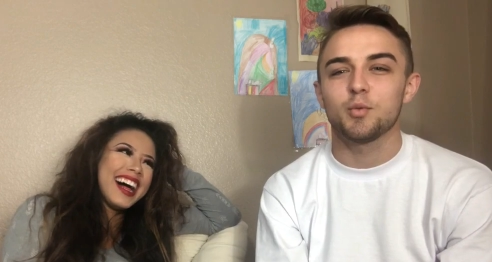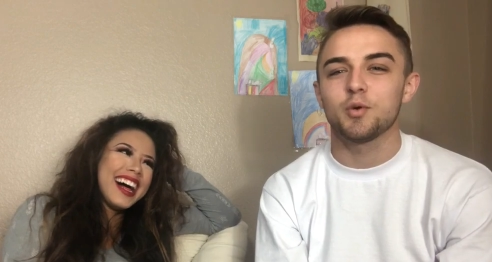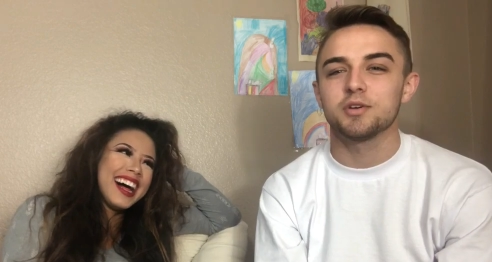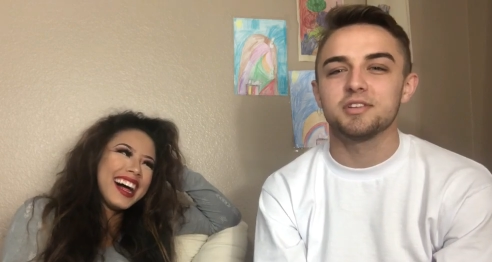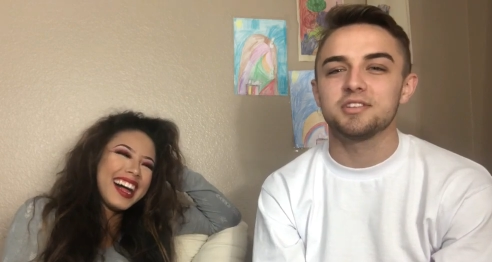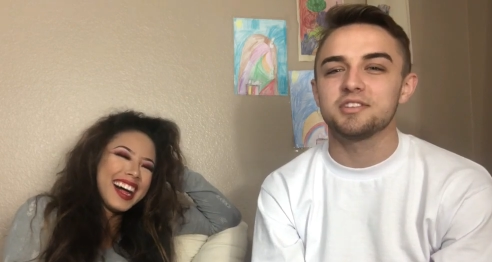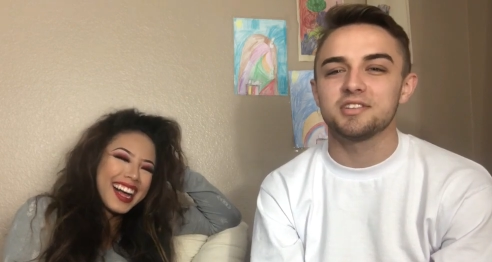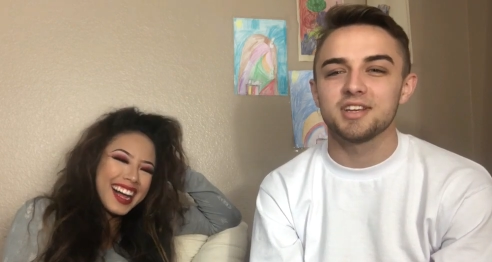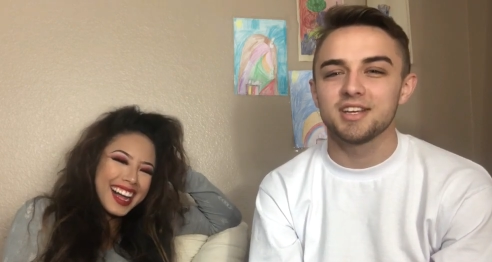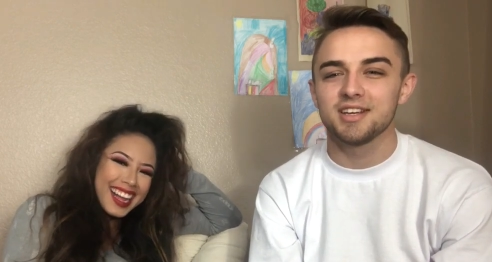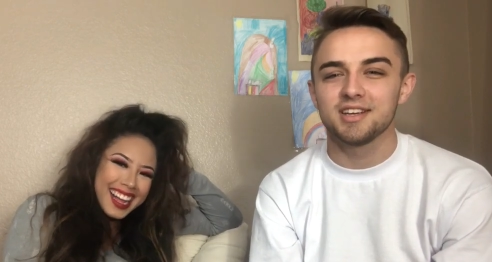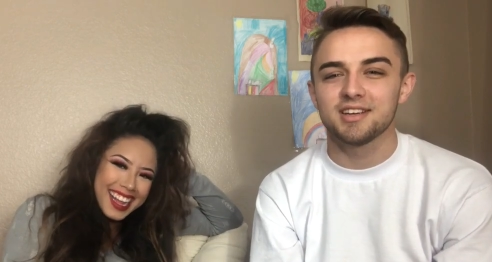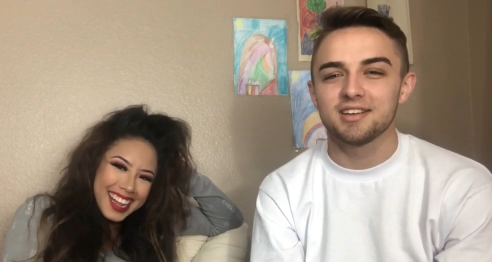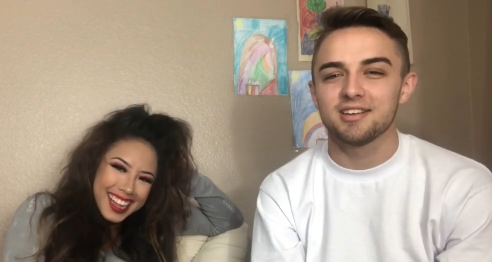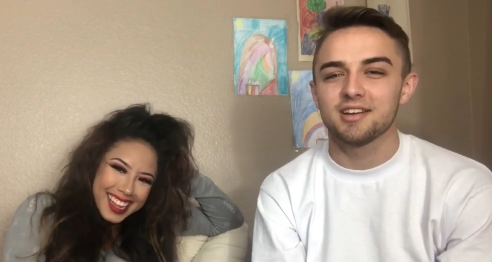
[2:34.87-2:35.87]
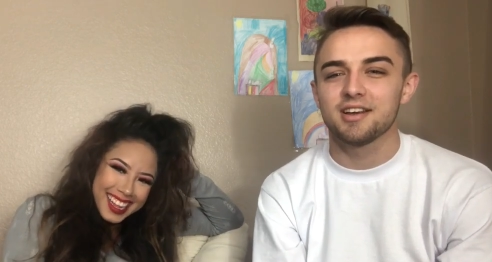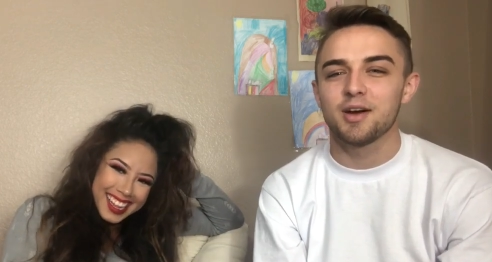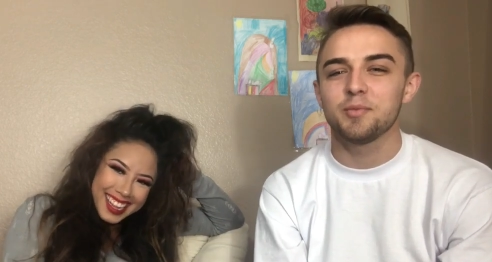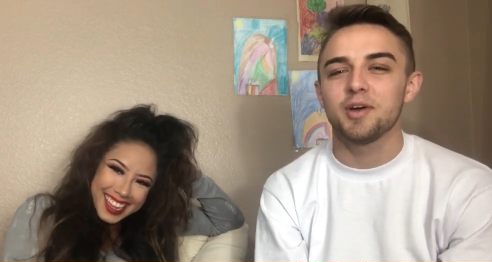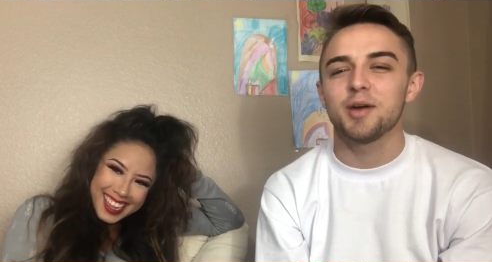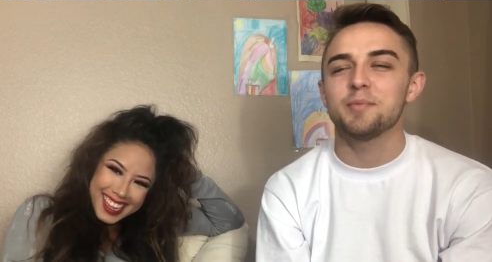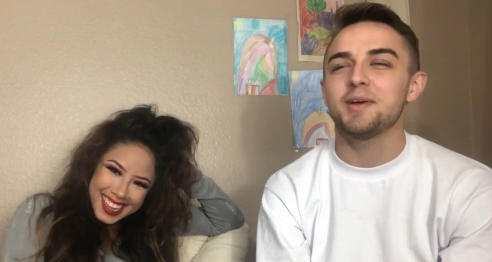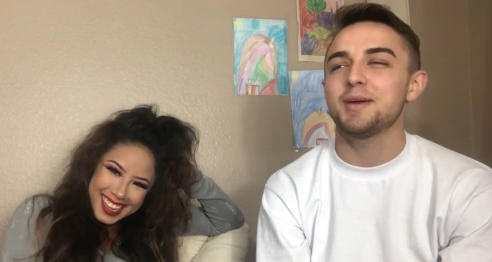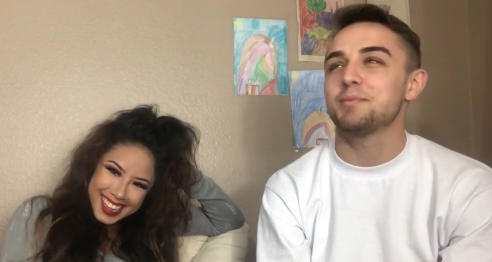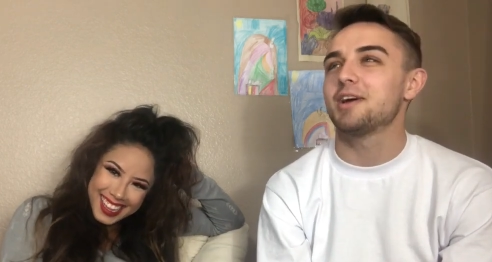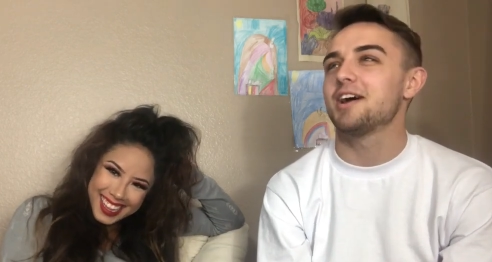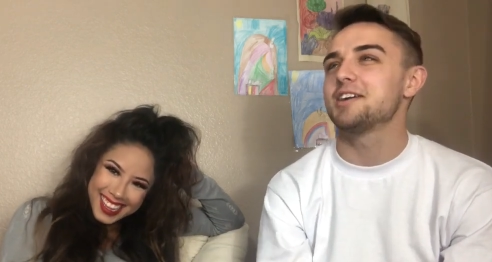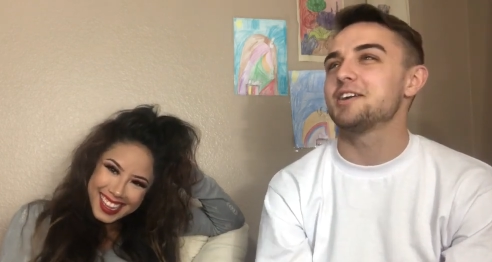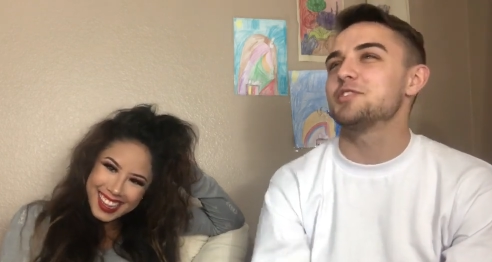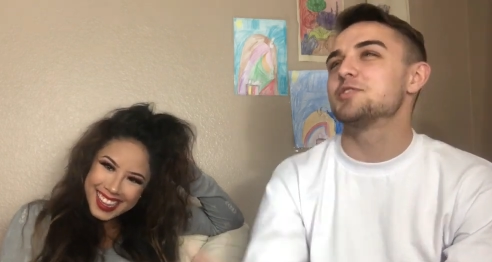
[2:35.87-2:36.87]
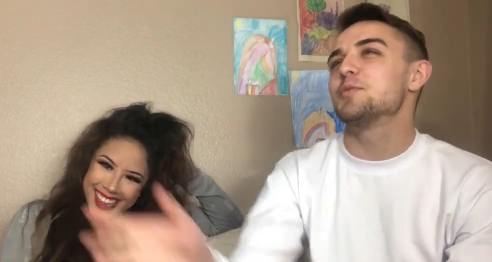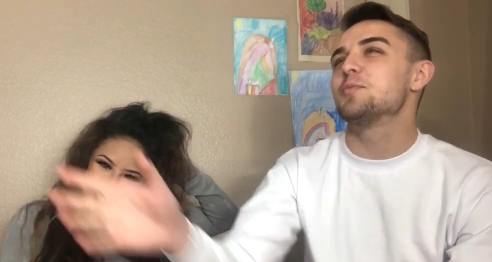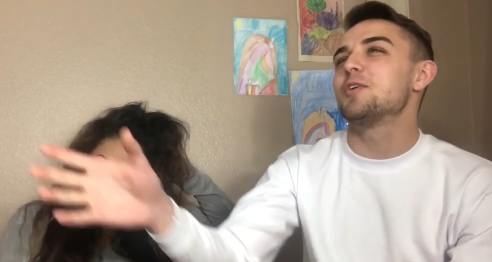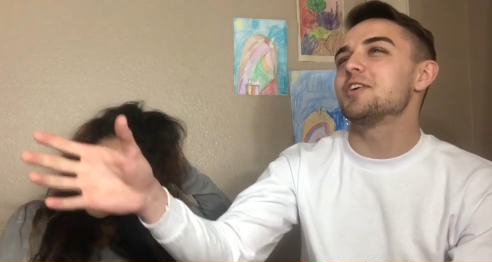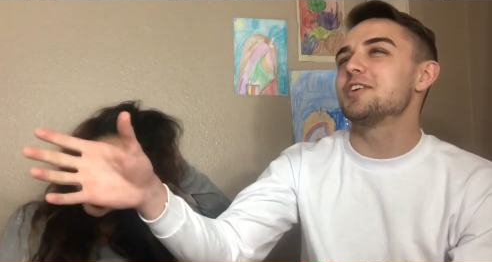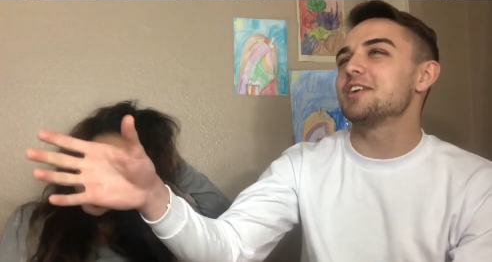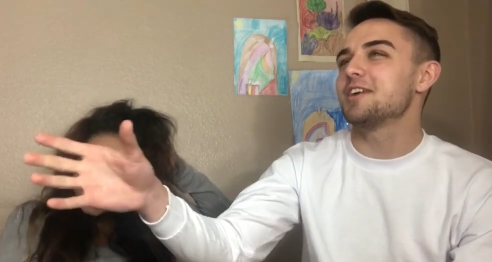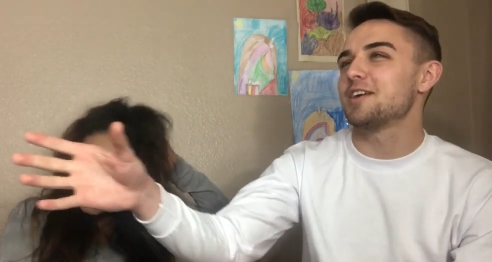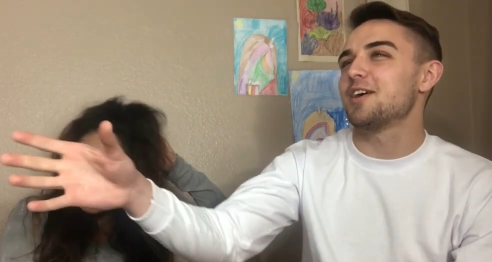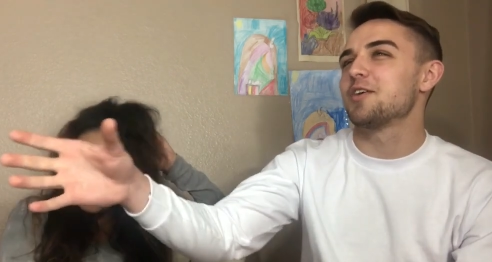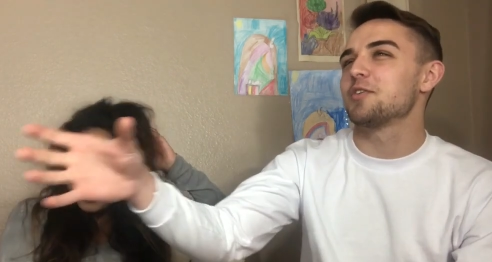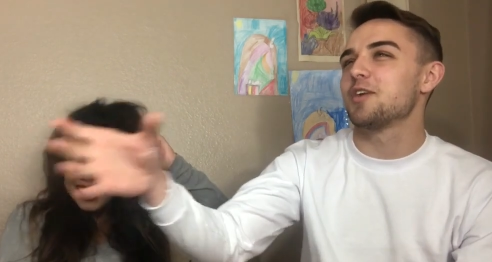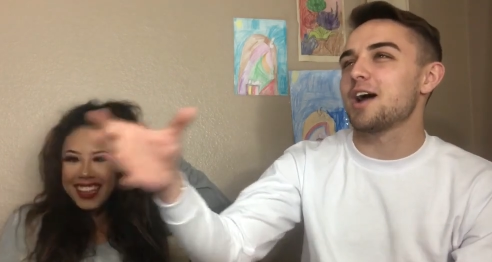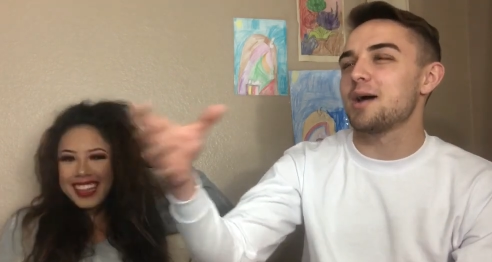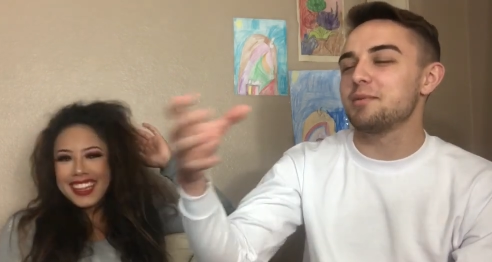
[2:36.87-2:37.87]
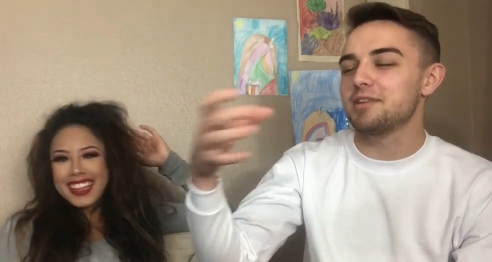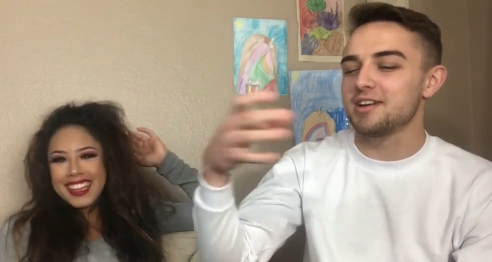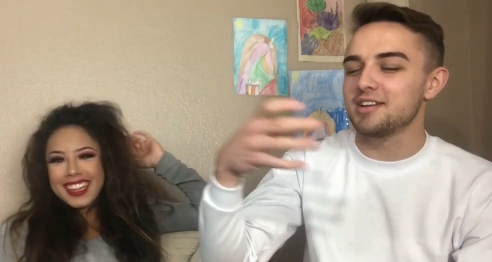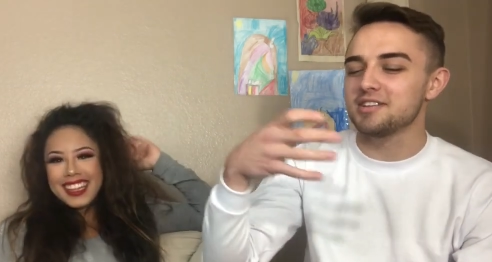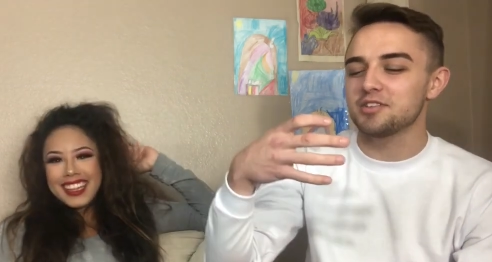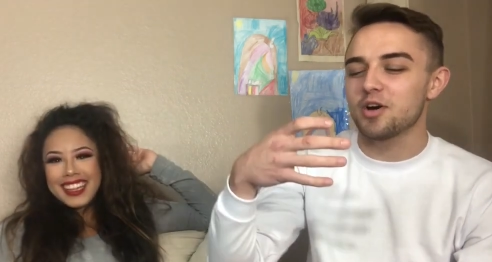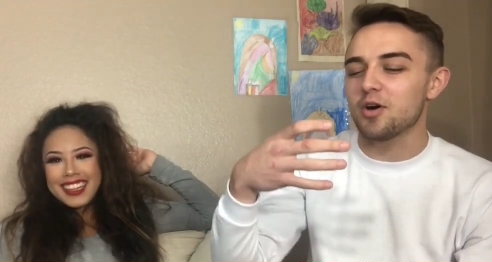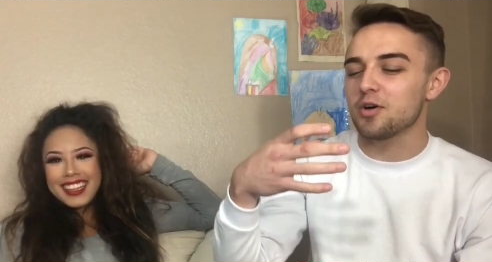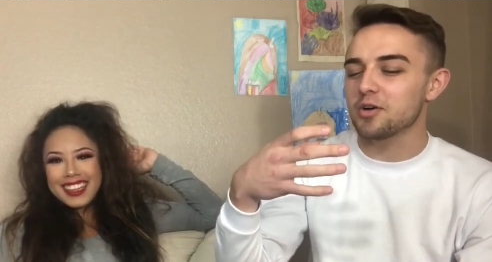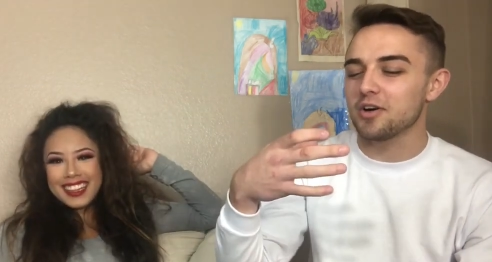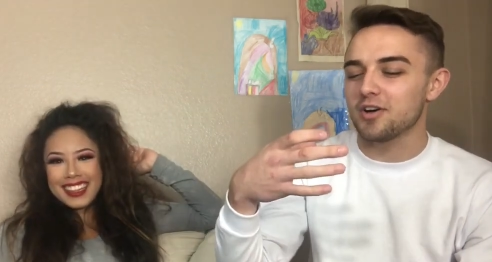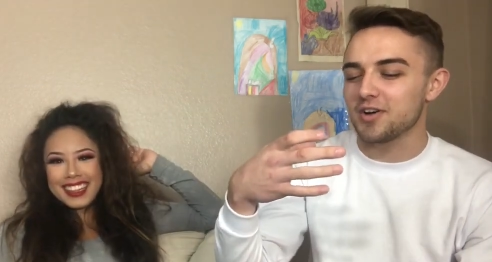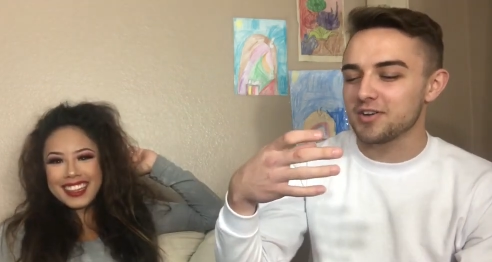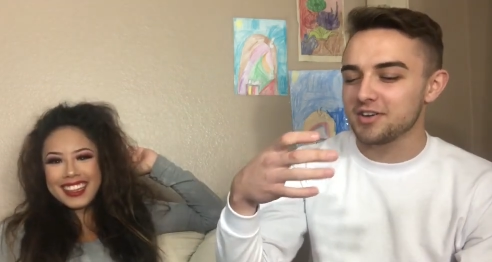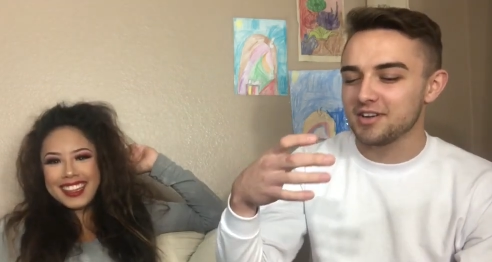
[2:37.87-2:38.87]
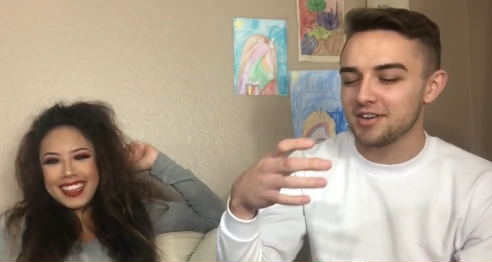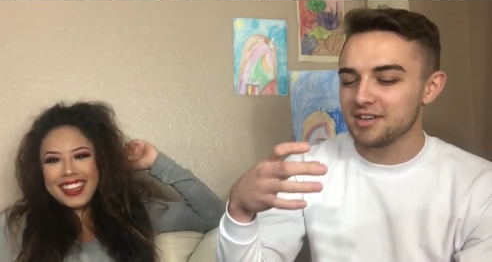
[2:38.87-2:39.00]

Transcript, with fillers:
Speaker 1: one sitting. I'll be like, babe, can I get some water? And I'll grab it and it's all gone.